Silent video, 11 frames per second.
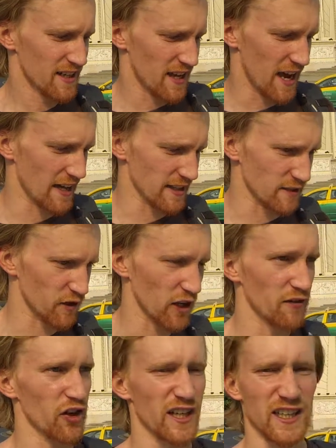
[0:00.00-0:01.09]
and it's very,
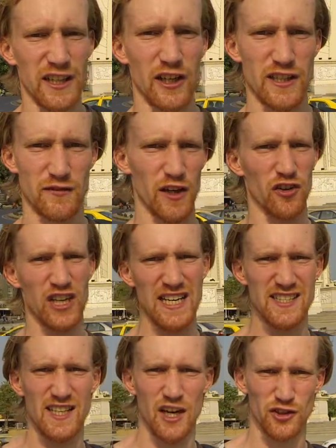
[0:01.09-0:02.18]
very clear and it's very, very
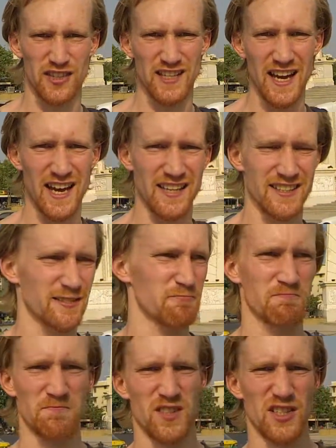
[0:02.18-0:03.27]
easy to understand.
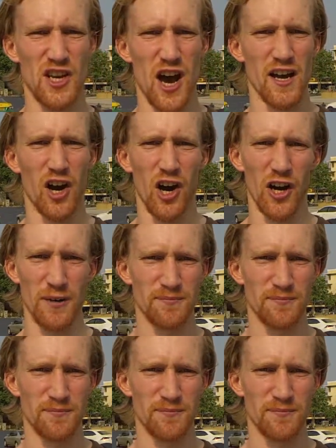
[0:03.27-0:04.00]
It's not hard.